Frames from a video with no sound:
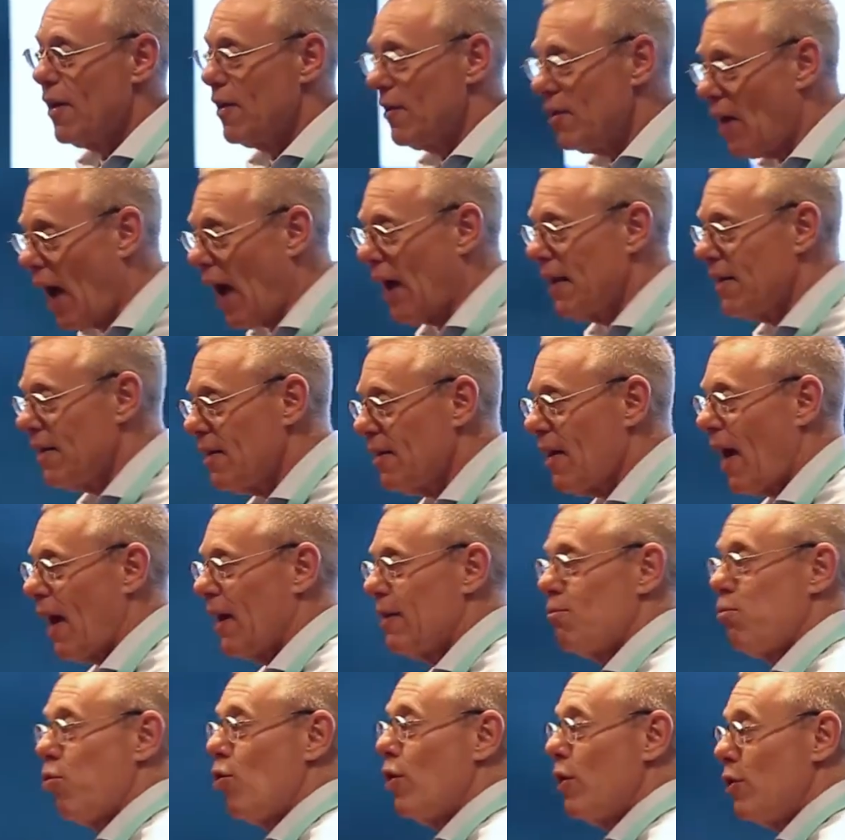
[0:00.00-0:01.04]

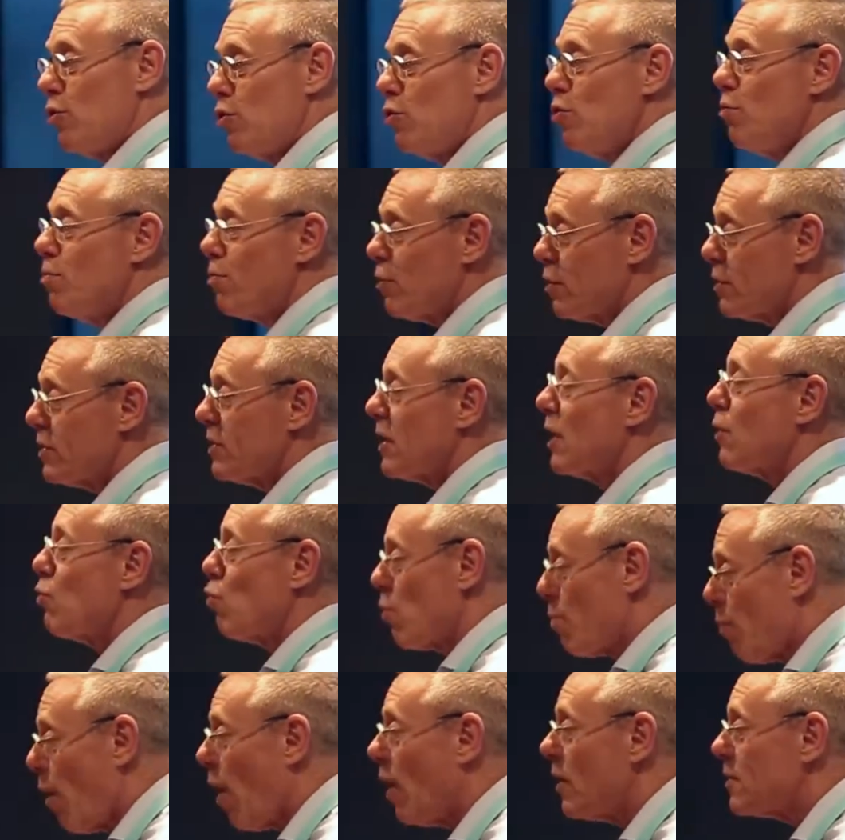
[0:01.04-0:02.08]
99.2%
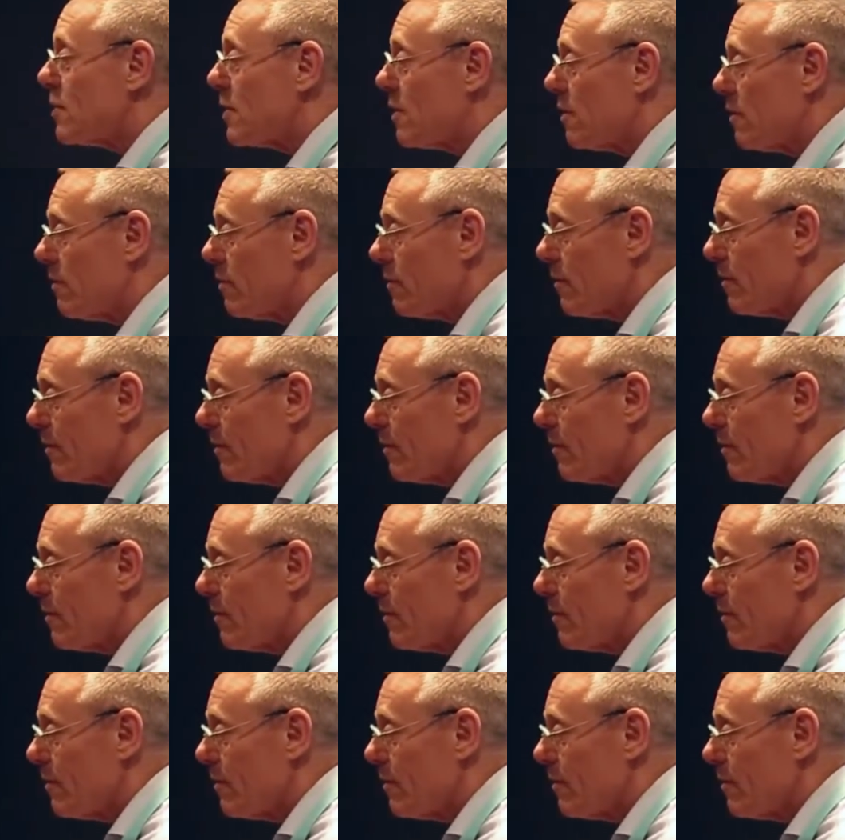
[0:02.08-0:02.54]
were positive.